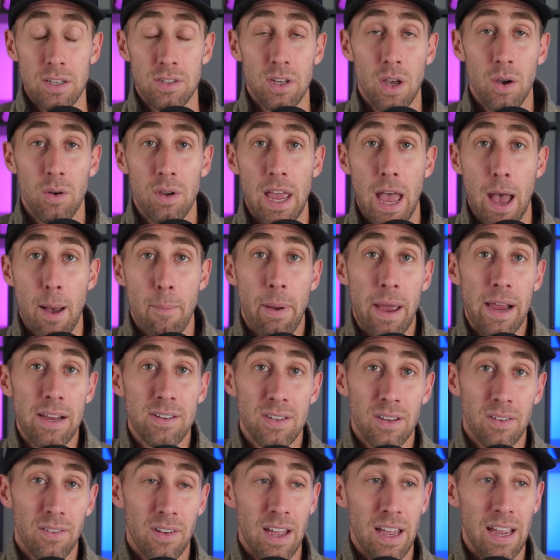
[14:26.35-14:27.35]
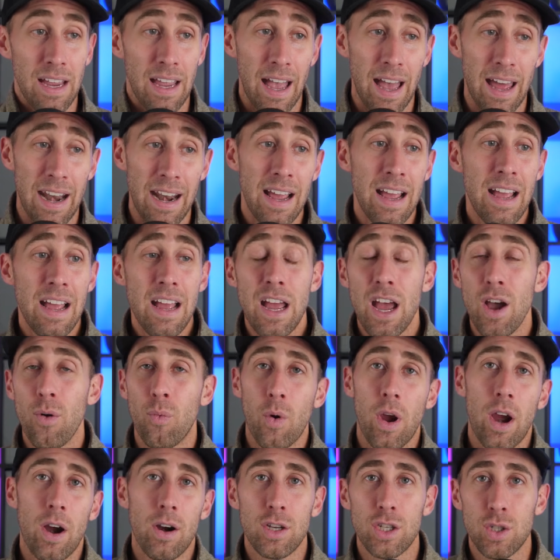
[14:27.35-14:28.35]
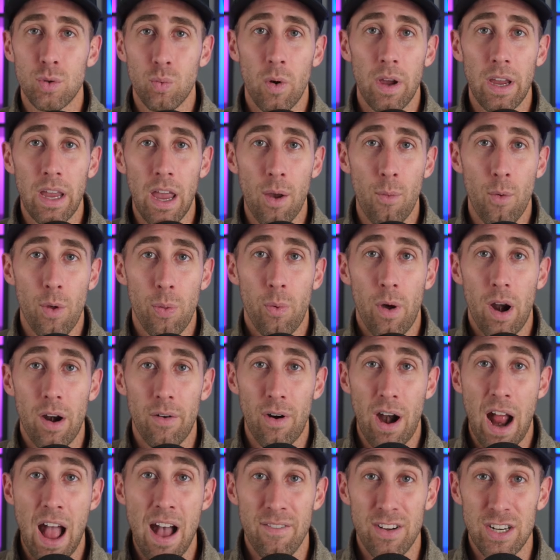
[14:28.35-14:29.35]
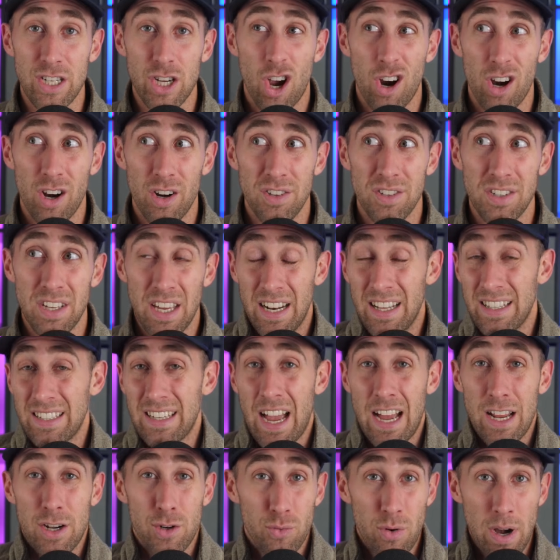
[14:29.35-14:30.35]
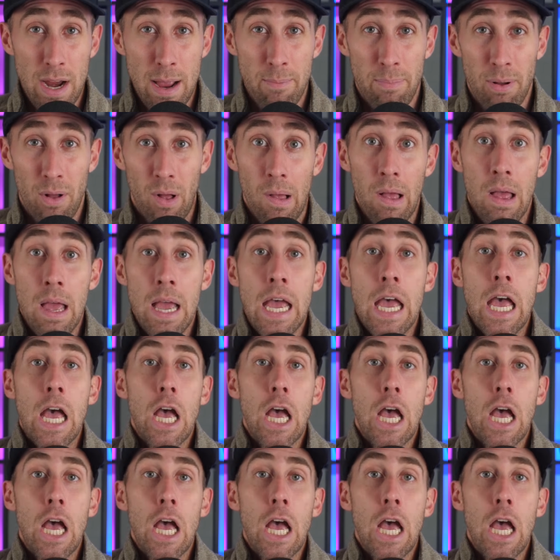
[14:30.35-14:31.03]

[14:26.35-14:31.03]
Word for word: So yeah, basically again, if we are swinging with one of our avatars and it's got trample,